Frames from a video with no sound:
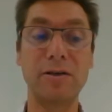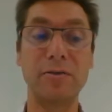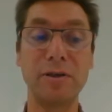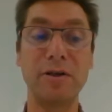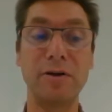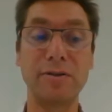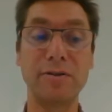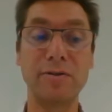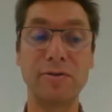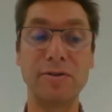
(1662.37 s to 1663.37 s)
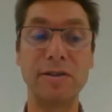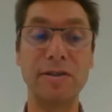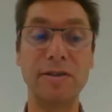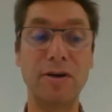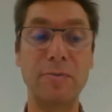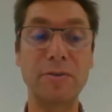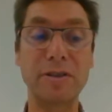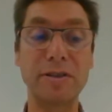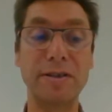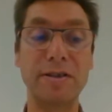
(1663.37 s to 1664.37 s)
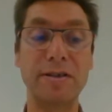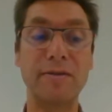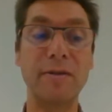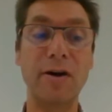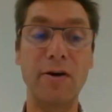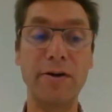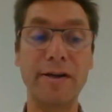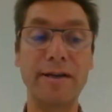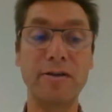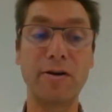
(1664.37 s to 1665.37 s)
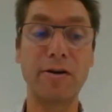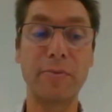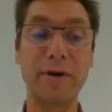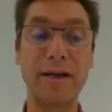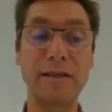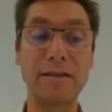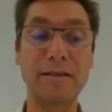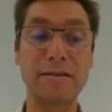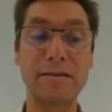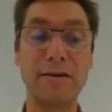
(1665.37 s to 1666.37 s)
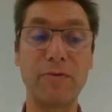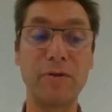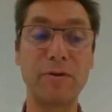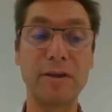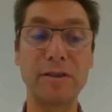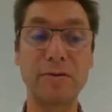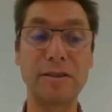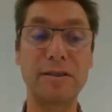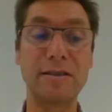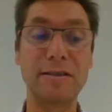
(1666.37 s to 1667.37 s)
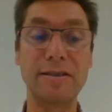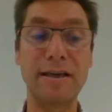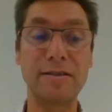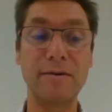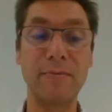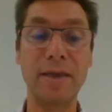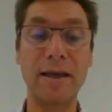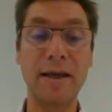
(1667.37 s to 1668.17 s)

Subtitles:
including also the optional online collaborations if you're interested in that.